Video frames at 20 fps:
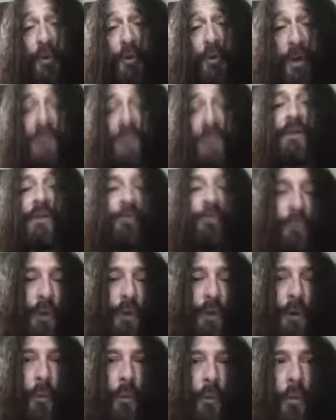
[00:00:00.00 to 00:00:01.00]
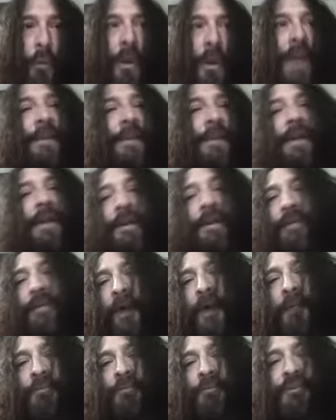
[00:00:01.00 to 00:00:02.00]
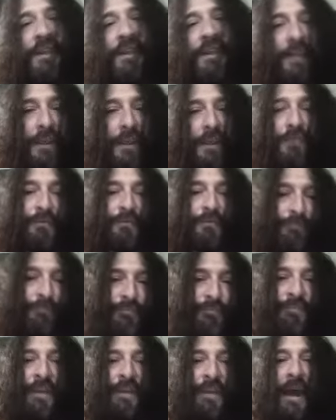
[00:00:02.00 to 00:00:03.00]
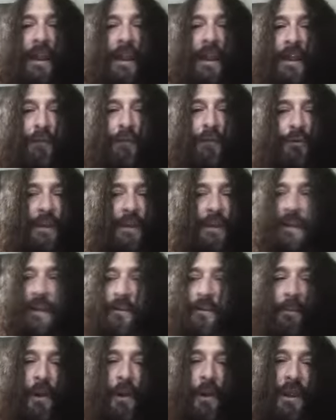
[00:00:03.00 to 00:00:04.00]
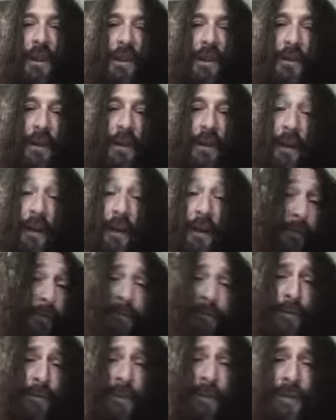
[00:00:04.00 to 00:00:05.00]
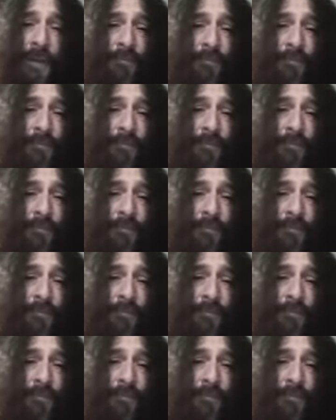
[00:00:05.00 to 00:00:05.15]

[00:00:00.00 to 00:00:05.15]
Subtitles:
question. when did CDs kind of like really hit the market? I don't even really